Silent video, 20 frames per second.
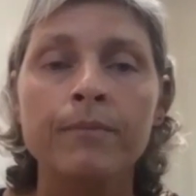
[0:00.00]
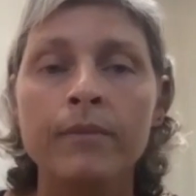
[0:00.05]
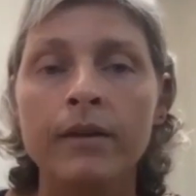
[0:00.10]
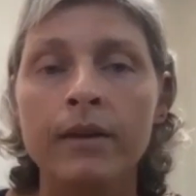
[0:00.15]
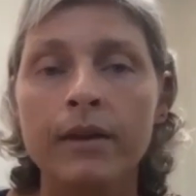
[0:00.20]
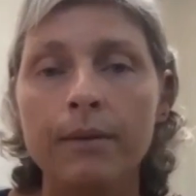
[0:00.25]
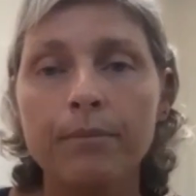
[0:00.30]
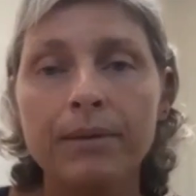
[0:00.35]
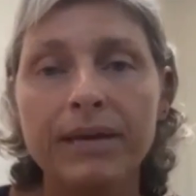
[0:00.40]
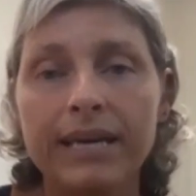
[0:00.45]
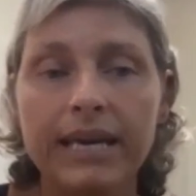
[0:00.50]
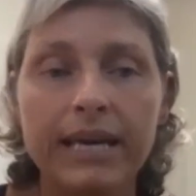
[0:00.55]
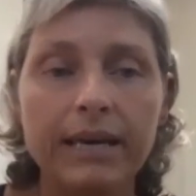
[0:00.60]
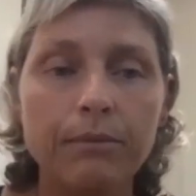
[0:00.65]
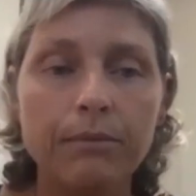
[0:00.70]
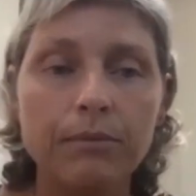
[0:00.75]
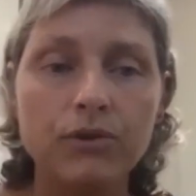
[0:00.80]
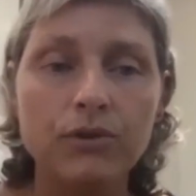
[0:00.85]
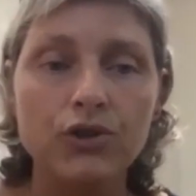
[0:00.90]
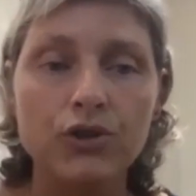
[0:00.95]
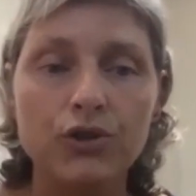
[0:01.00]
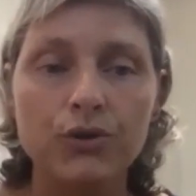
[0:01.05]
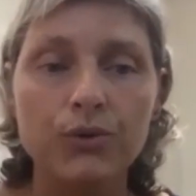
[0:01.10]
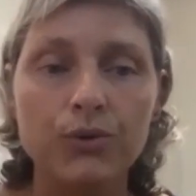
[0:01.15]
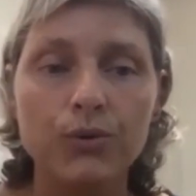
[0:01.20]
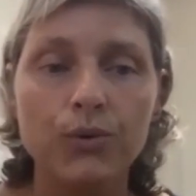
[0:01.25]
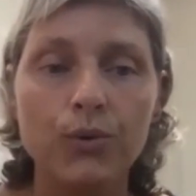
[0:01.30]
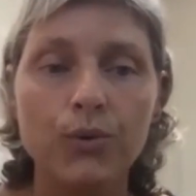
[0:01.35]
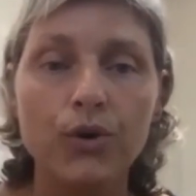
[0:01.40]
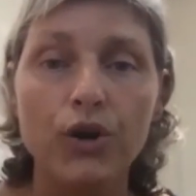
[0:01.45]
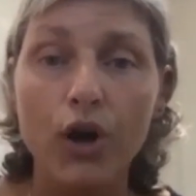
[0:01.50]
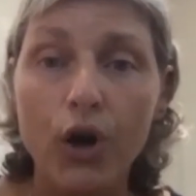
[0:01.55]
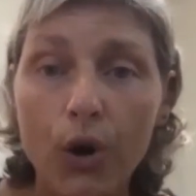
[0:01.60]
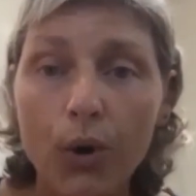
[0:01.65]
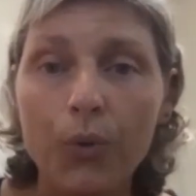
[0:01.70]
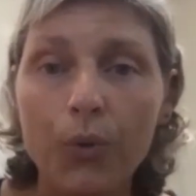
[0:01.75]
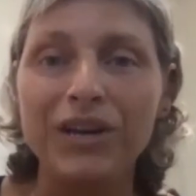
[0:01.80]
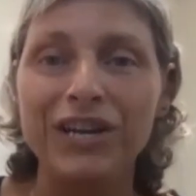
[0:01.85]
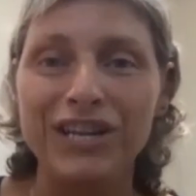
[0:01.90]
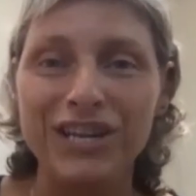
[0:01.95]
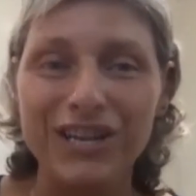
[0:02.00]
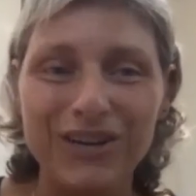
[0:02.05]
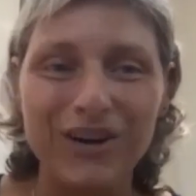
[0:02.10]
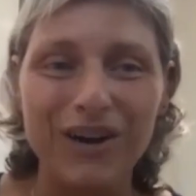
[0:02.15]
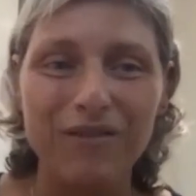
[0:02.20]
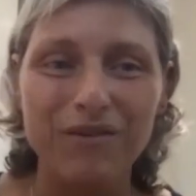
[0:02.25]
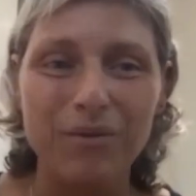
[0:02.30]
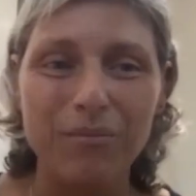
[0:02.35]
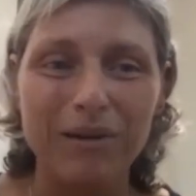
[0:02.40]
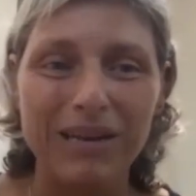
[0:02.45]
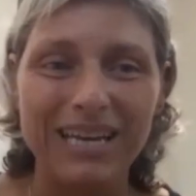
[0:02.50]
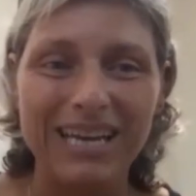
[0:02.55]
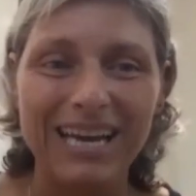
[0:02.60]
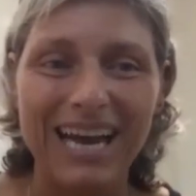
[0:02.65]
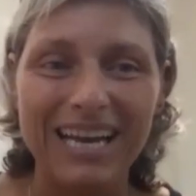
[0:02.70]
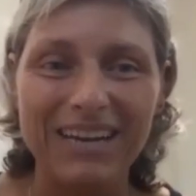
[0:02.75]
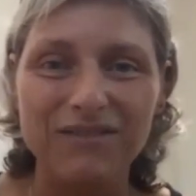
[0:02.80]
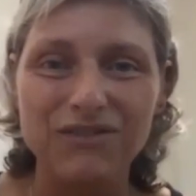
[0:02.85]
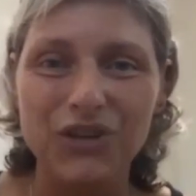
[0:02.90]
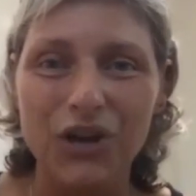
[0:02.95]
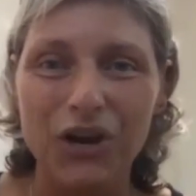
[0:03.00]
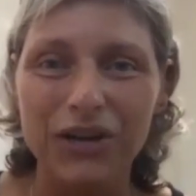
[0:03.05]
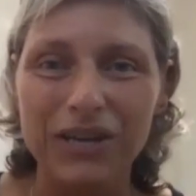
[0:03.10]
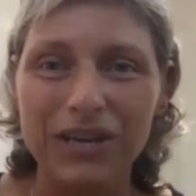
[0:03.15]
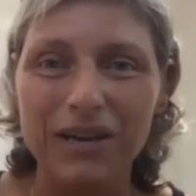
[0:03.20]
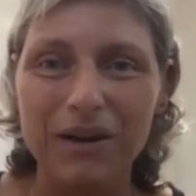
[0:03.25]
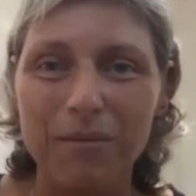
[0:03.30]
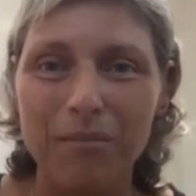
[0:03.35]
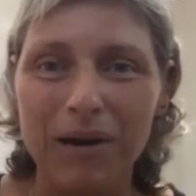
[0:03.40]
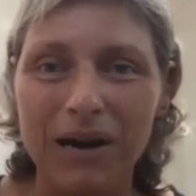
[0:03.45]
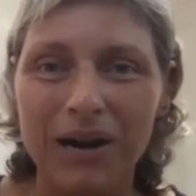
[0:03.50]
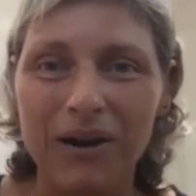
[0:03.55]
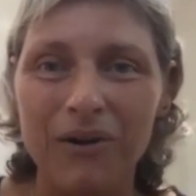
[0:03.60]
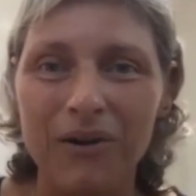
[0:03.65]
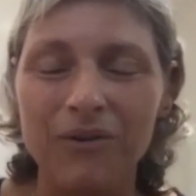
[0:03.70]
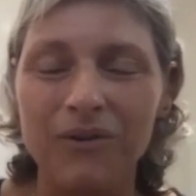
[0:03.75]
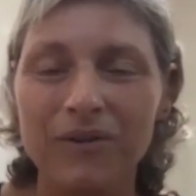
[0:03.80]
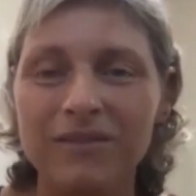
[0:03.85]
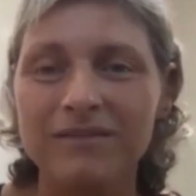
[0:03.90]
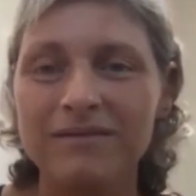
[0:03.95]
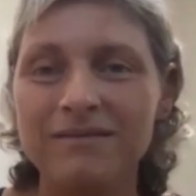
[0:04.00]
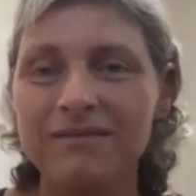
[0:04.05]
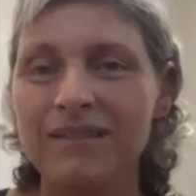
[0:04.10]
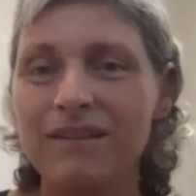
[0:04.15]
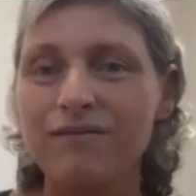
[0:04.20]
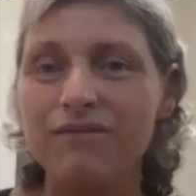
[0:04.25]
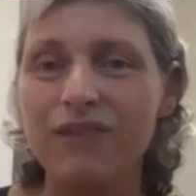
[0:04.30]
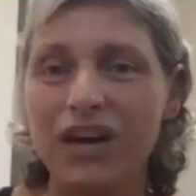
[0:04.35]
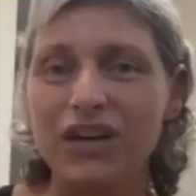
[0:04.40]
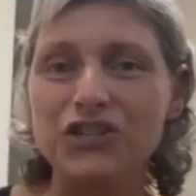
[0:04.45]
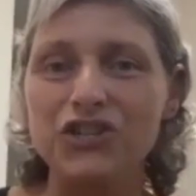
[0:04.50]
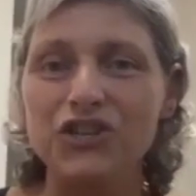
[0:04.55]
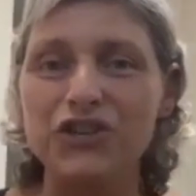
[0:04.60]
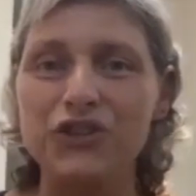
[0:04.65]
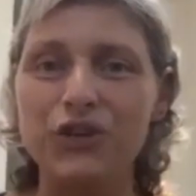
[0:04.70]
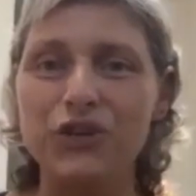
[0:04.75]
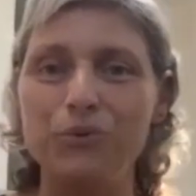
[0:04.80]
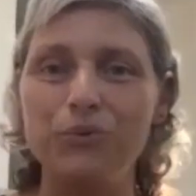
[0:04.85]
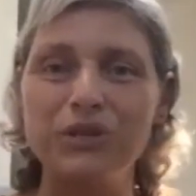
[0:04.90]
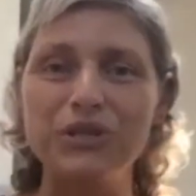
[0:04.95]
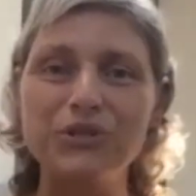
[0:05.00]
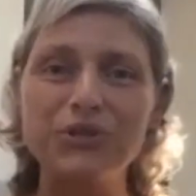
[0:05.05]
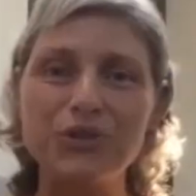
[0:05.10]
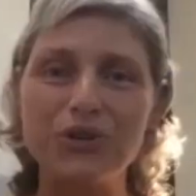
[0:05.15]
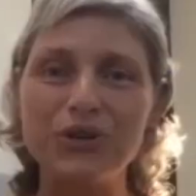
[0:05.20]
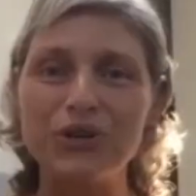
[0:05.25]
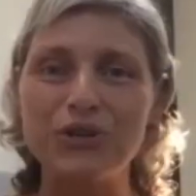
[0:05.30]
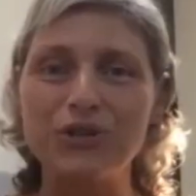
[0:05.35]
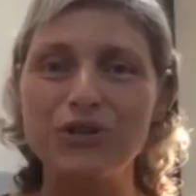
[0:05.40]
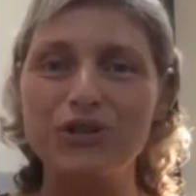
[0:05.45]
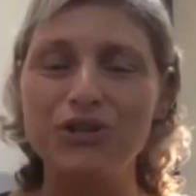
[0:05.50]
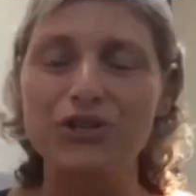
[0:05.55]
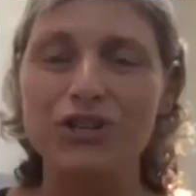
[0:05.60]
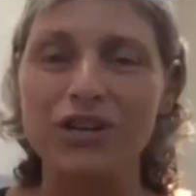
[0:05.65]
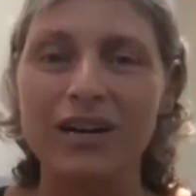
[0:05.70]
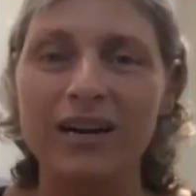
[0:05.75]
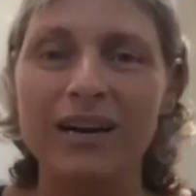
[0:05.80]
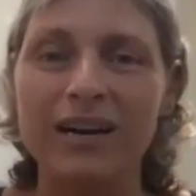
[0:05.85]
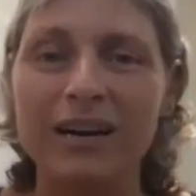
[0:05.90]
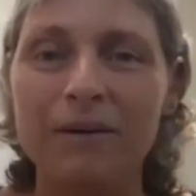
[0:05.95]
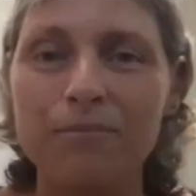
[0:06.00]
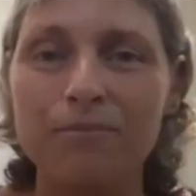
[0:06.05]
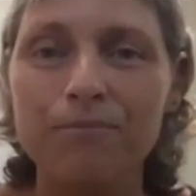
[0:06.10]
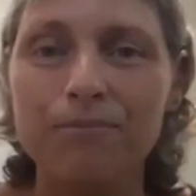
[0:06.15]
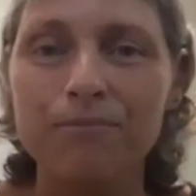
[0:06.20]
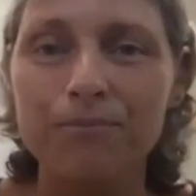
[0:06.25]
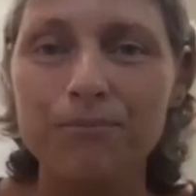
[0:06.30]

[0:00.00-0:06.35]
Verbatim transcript: being able to go and hear everybody kind of talking about fascia and their research, um, totally.